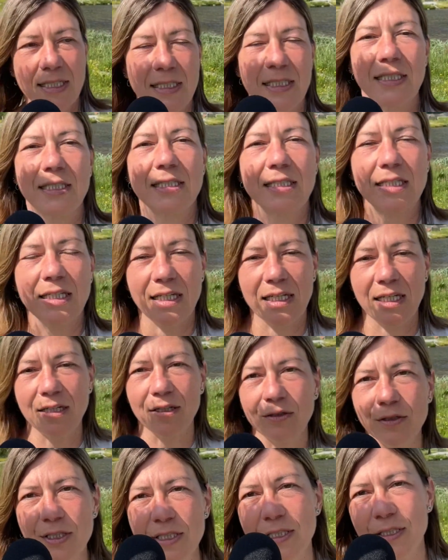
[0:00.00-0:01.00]
that they
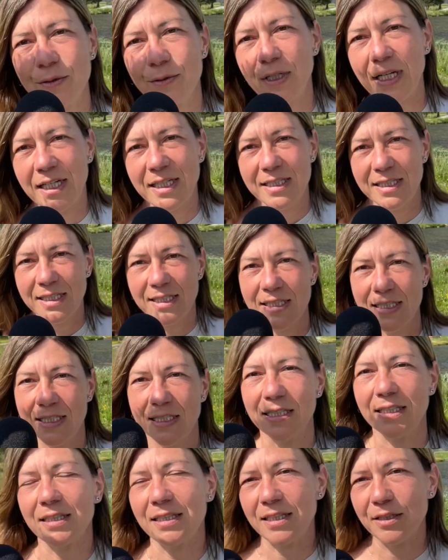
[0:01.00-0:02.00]
also
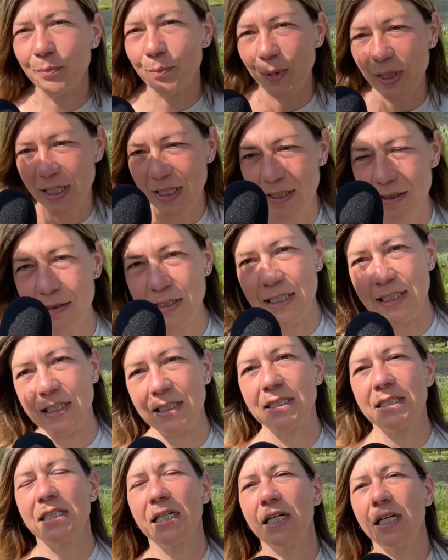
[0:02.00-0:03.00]
existed in the
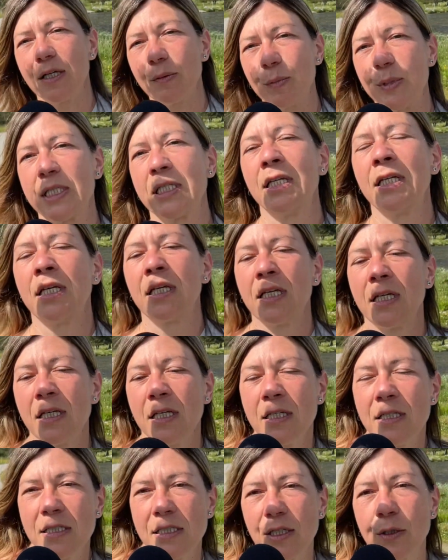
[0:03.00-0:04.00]
Paleolithic times.
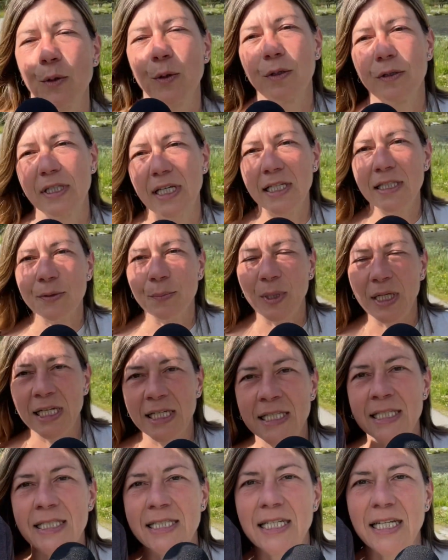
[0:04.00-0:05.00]
So that
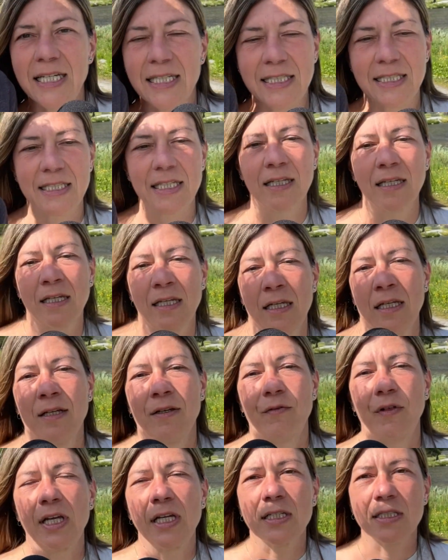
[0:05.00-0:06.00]
means that
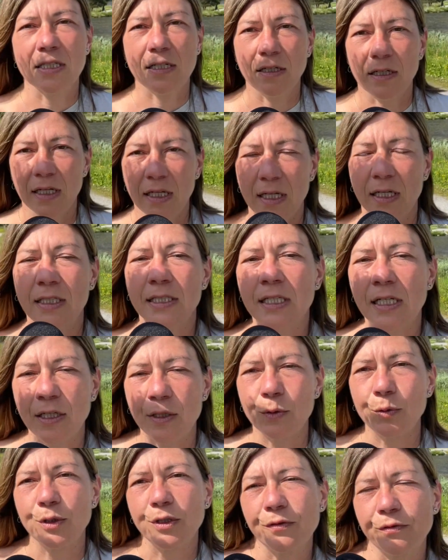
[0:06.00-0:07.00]
we ex
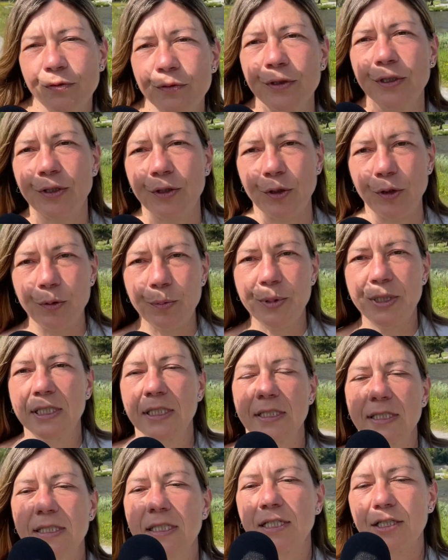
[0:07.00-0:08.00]
exclude food groups
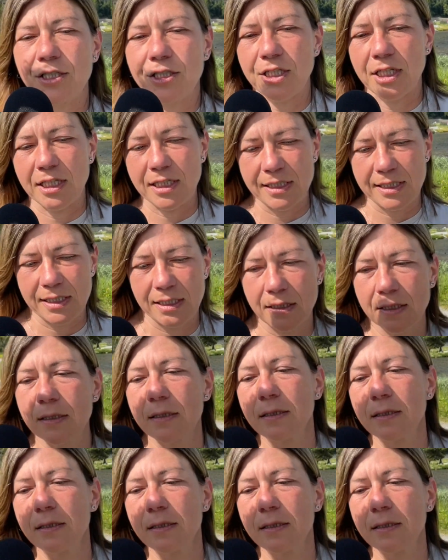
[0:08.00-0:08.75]
such as